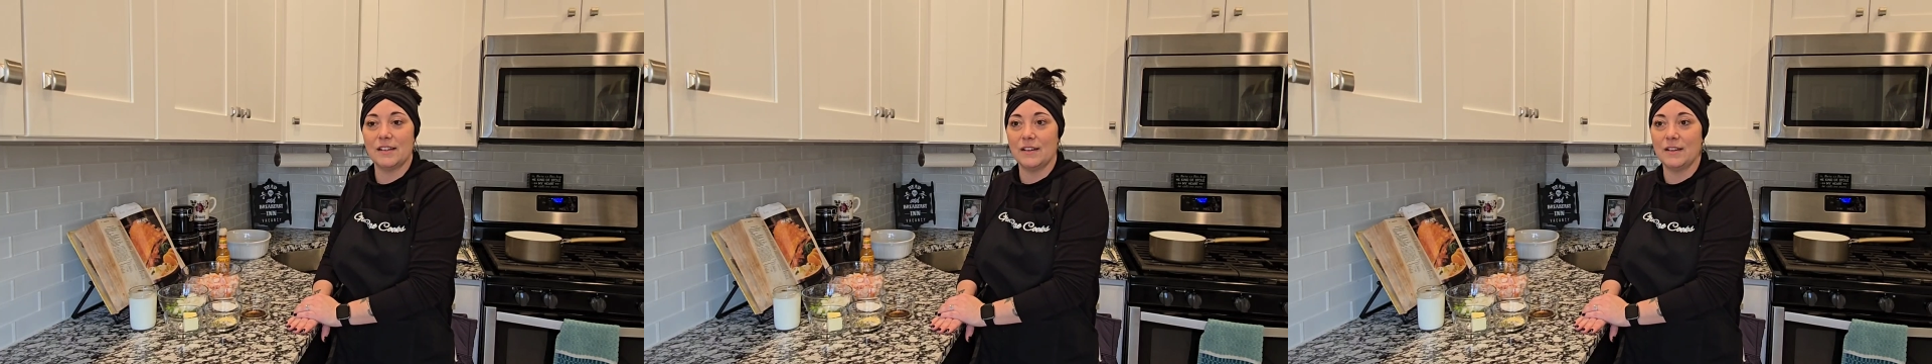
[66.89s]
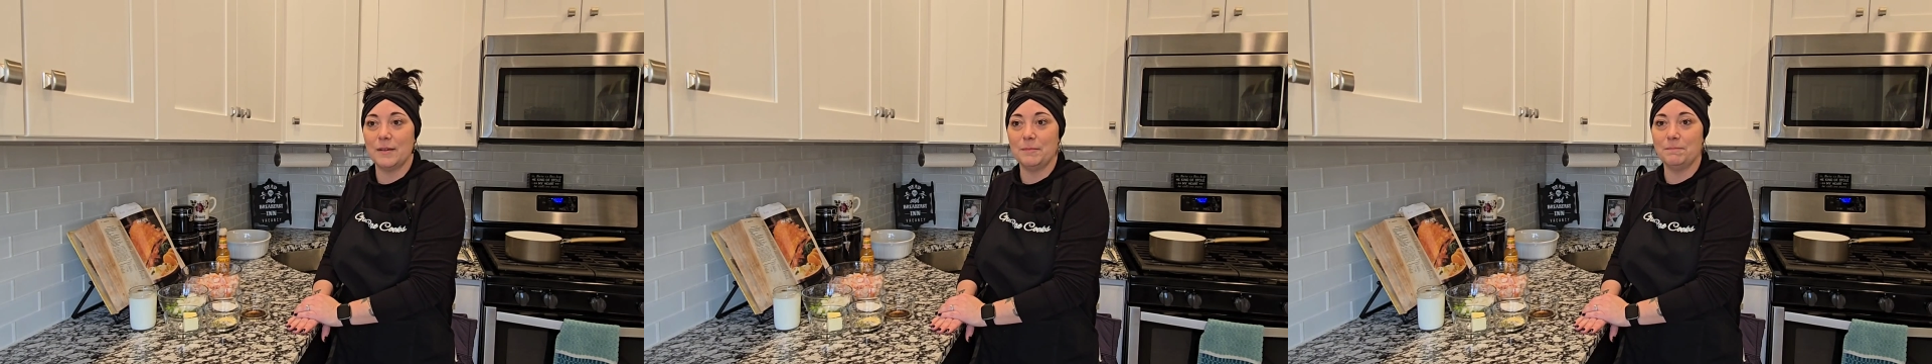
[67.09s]

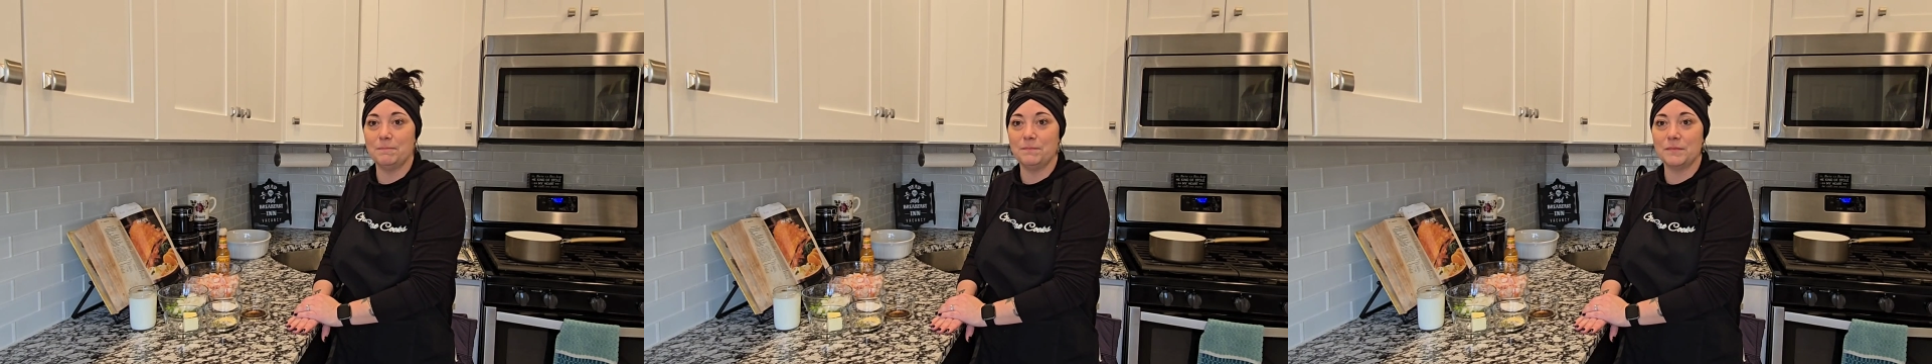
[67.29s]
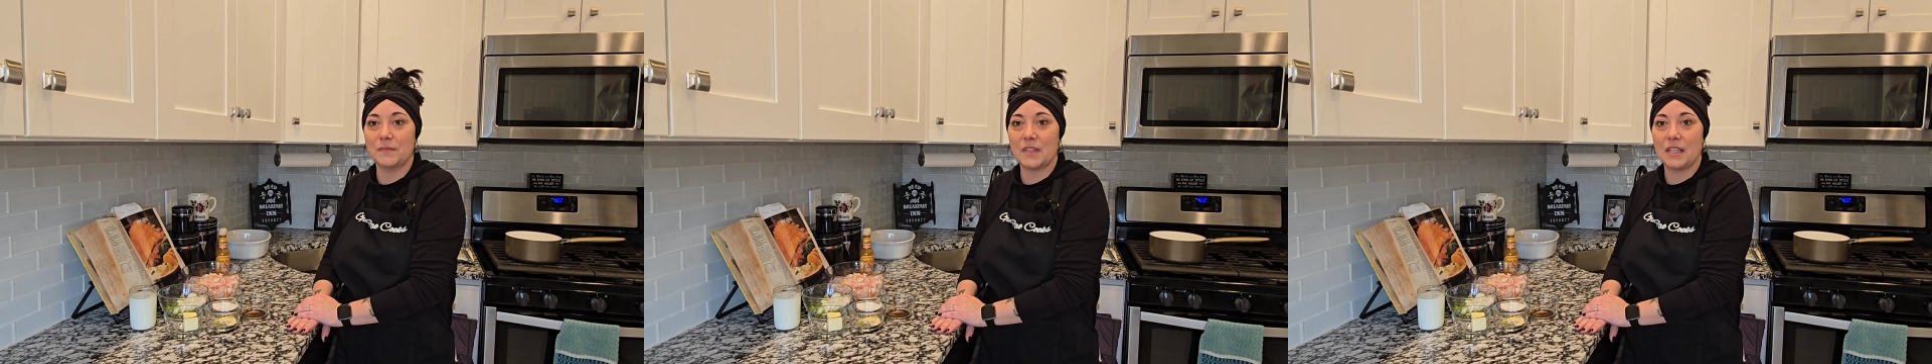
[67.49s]
I
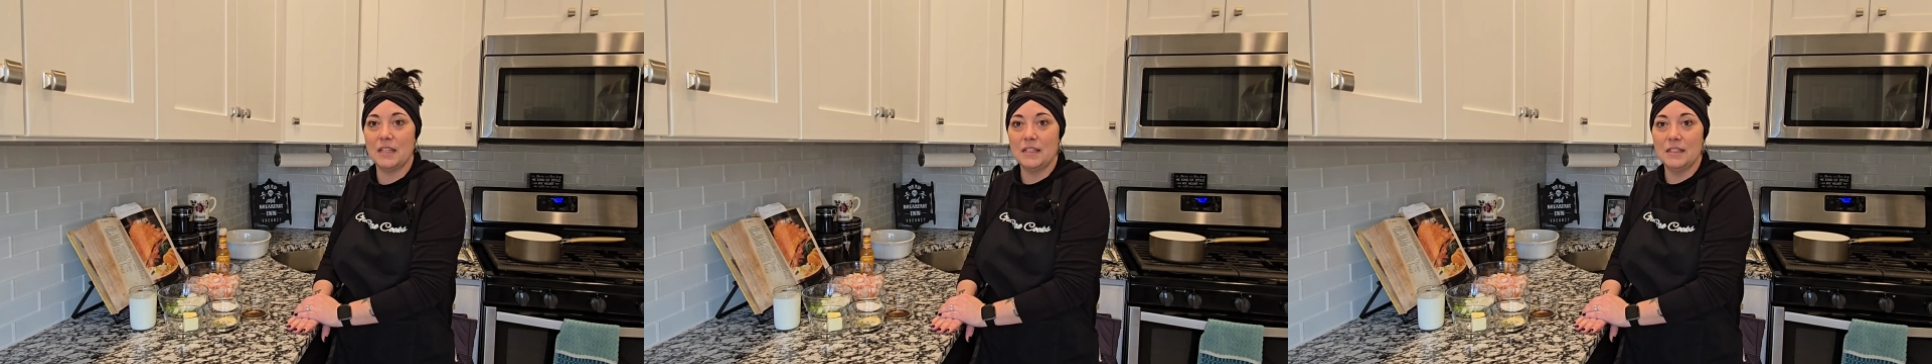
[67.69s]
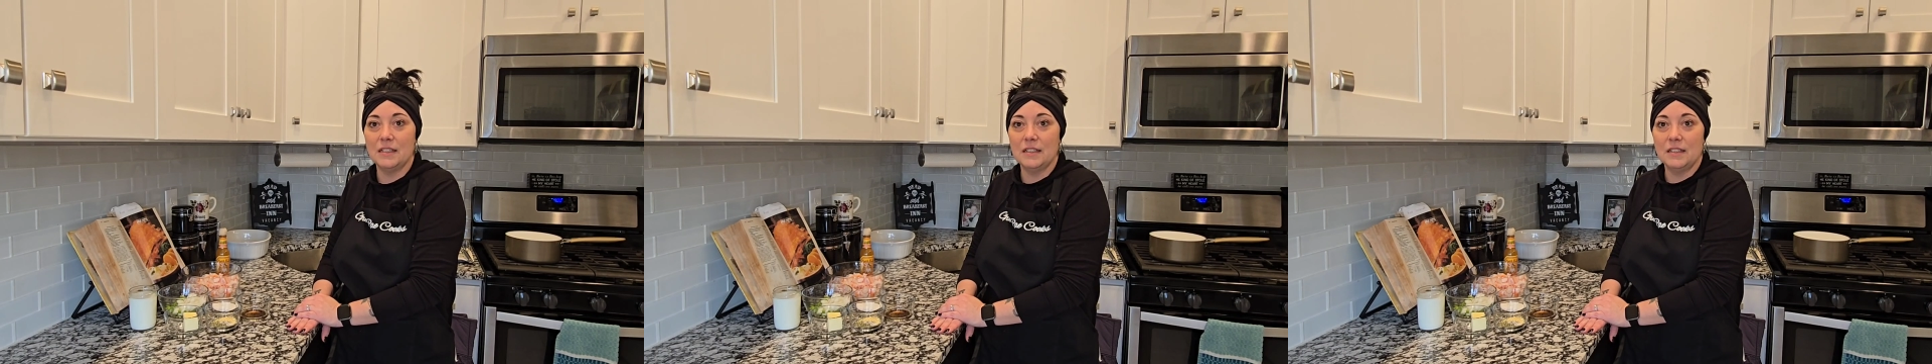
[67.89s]

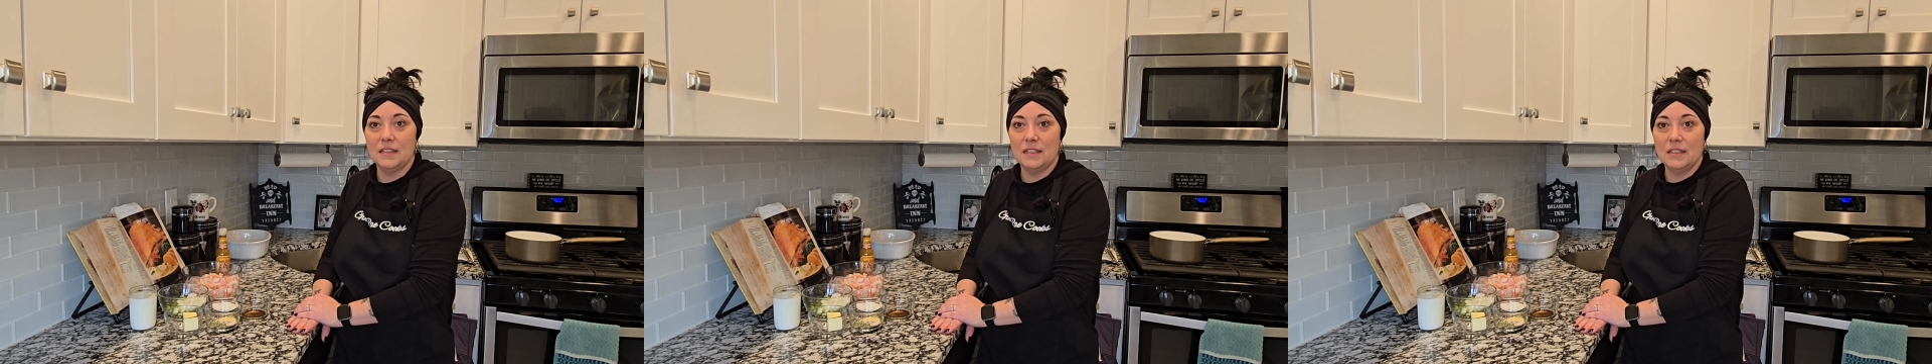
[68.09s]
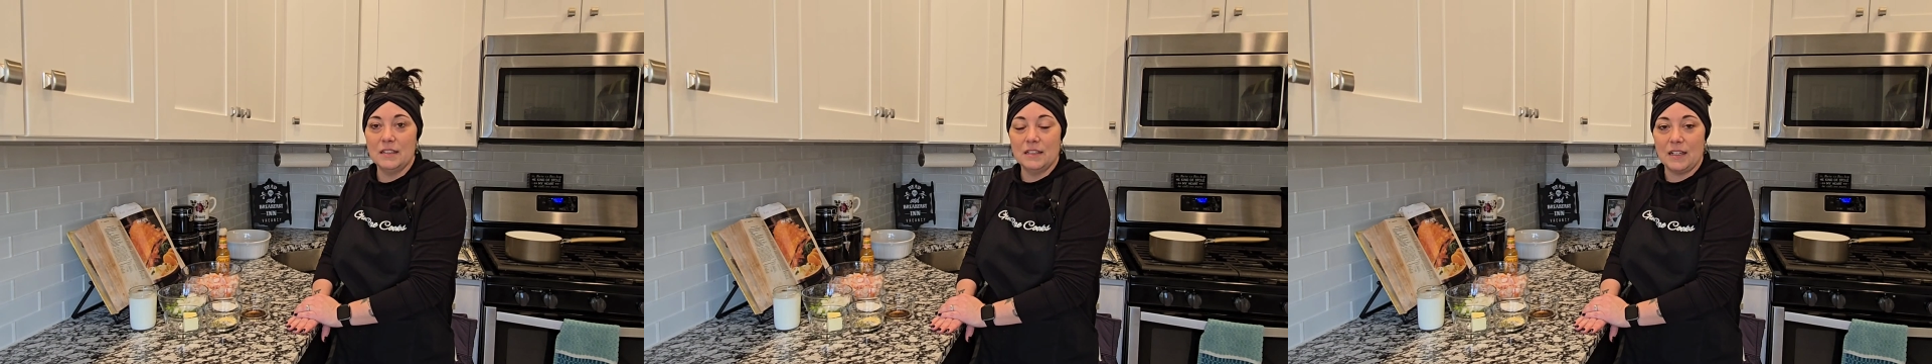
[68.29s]

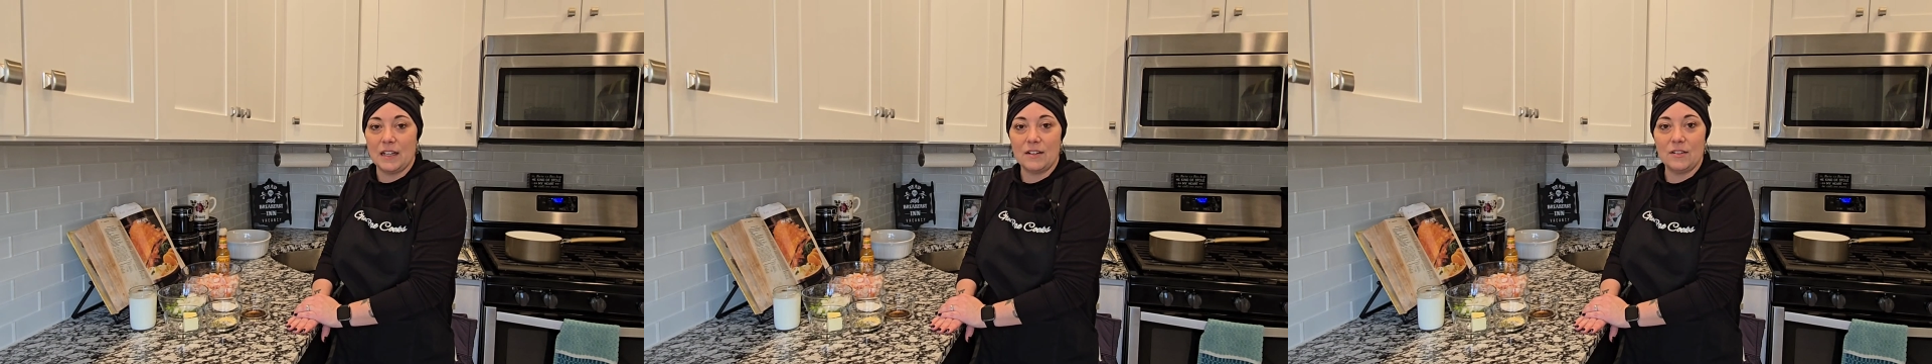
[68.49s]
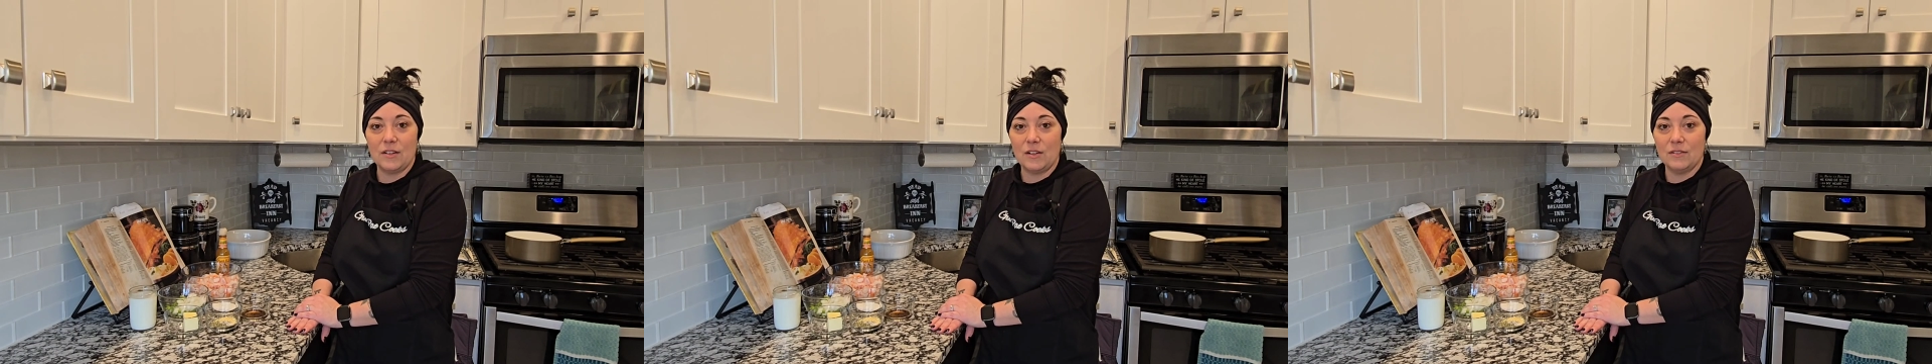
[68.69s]

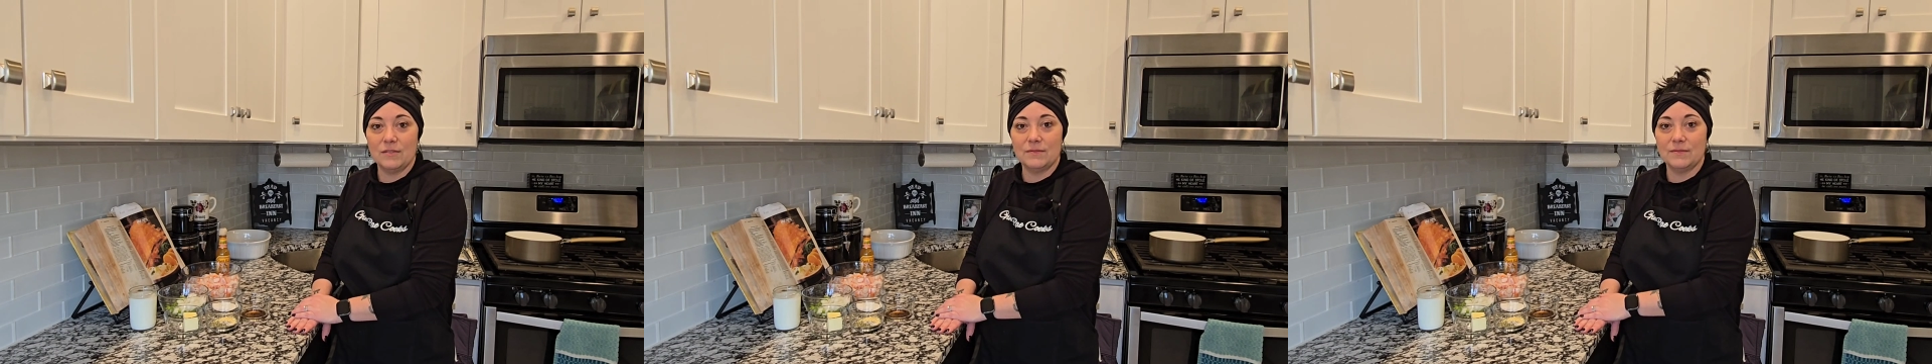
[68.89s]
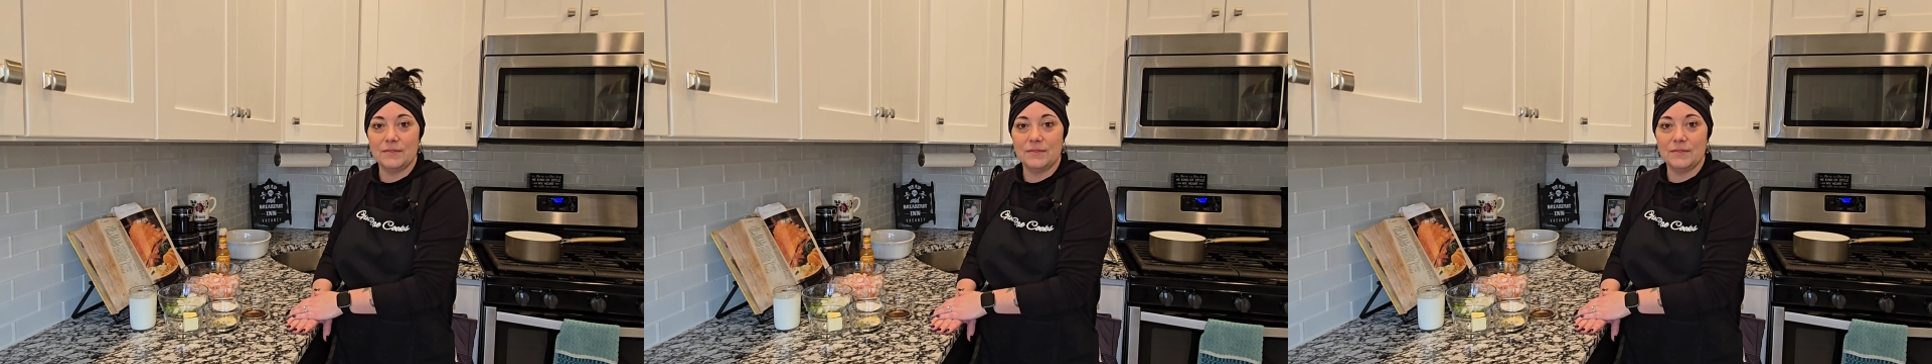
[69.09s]
don't know.